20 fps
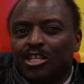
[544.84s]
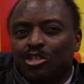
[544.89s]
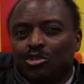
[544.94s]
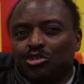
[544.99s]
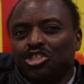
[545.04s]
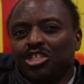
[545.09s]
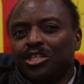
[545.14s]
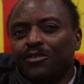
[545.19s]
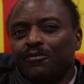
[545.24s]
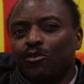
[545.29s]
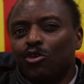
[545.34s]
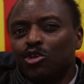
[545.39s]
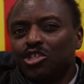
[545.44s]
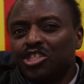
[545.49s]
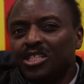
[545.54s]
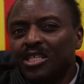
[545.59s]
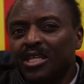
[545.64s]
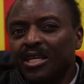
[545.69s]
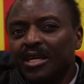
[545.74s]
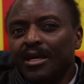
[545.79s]
to
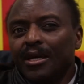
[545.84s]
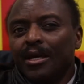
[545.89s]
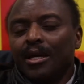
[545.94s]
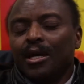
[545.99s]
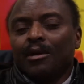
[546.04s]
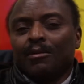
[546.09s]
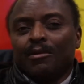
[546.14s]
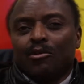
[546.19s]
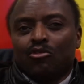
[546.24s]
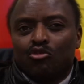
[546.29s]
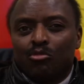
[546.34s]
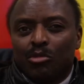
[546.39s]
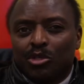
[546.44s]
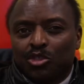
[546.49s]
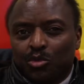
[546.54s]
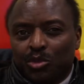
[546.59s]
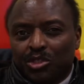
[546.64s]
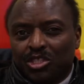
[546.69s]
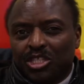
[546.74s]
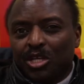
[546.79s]
G40. The
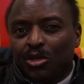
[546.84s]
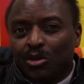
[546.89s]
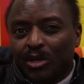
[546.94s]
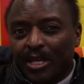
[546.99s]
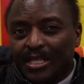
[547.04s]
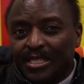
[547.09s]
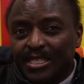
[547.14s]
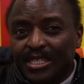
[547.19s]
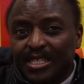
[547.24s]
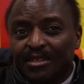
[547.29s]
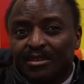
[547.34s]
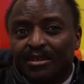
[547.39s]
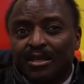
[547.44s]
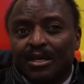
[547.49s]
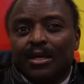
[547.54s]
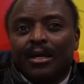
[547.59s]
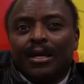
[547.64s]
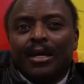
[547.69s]
rumors were circulating,